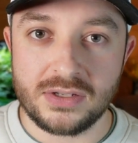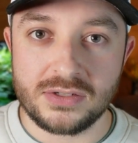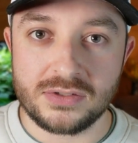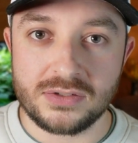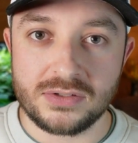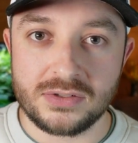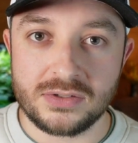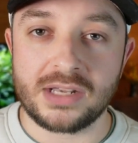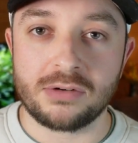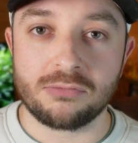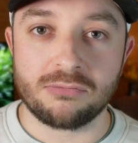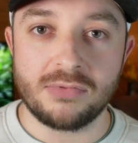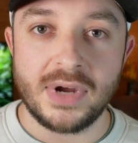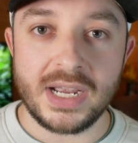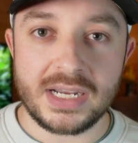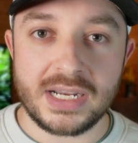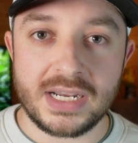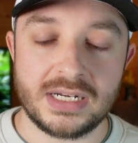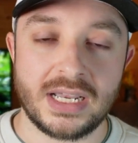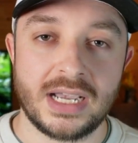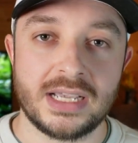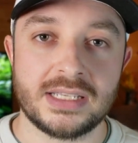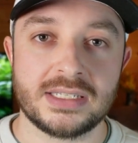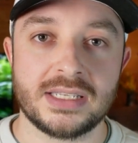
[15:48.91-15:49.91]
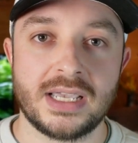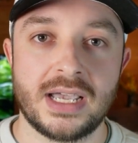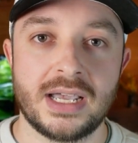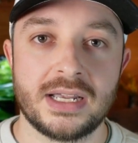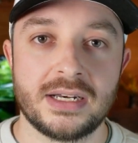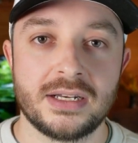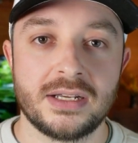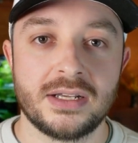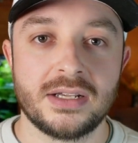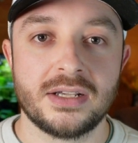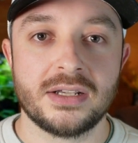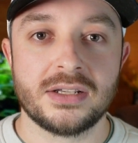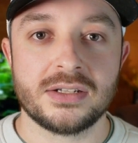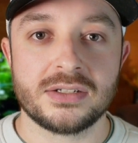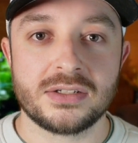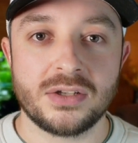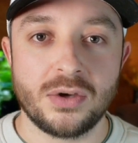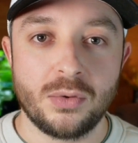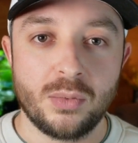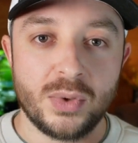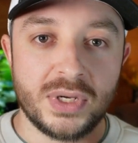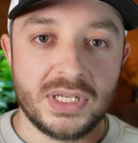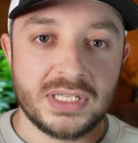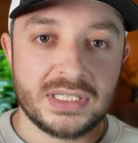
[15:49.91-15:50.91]
So I can recognize that.
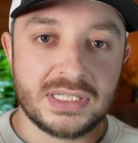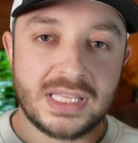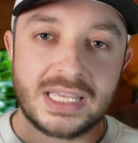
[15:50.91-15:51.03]
So we